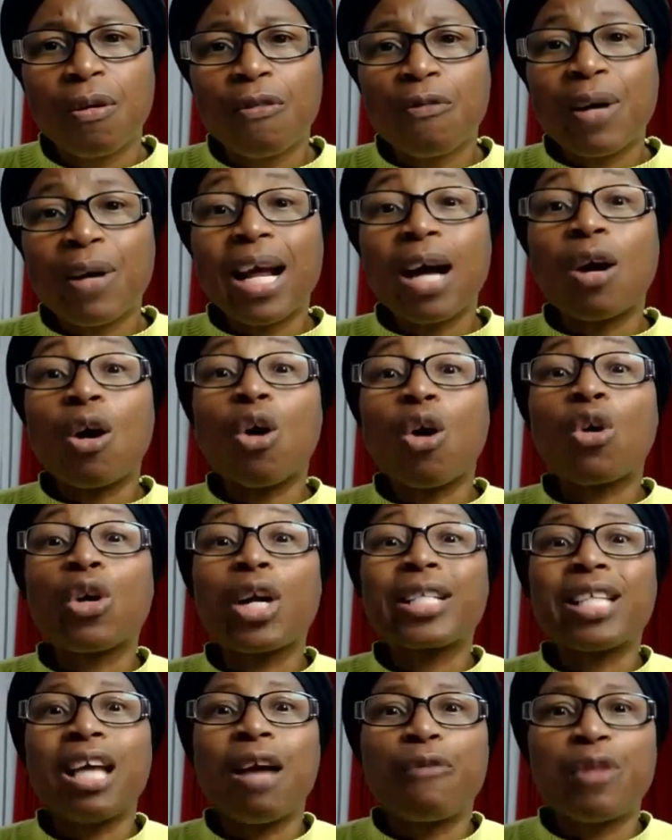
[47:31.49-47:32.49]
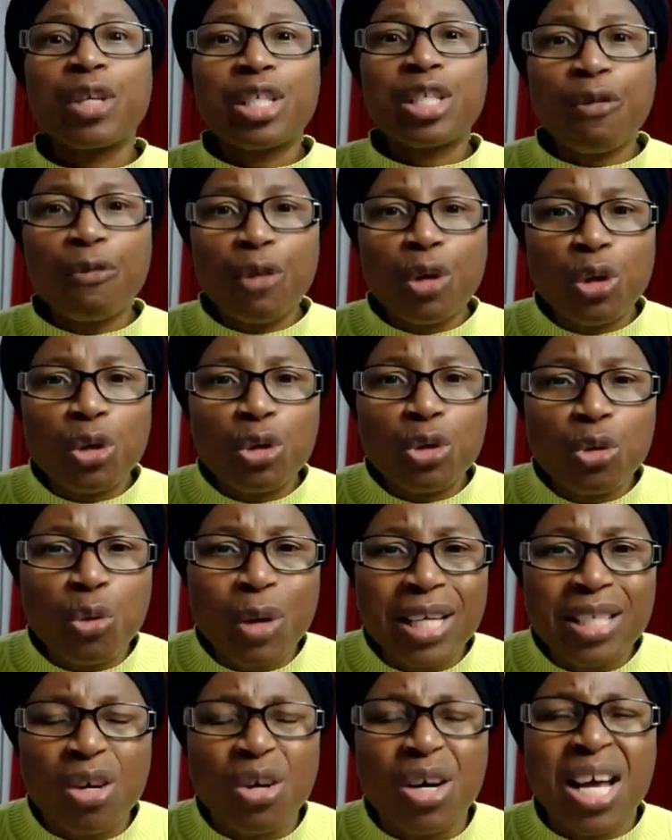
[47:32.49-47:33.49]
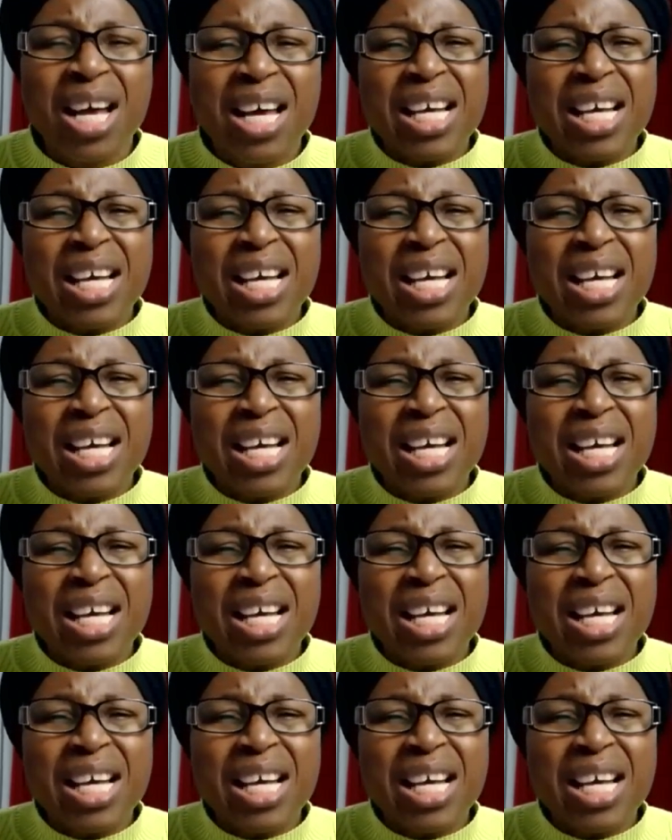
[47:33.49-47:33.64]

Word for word: Father God created everything for us to enjoy.